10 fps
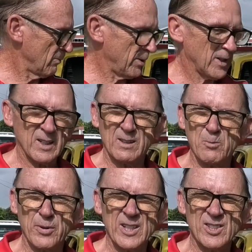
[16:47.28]
Buy a
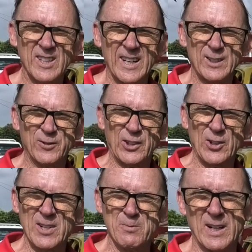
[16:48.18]
compression gauge for
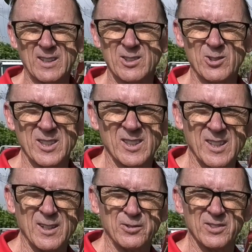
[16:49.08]
30 bucks, do it
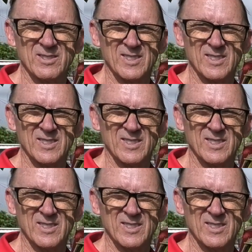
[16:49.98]
yourself.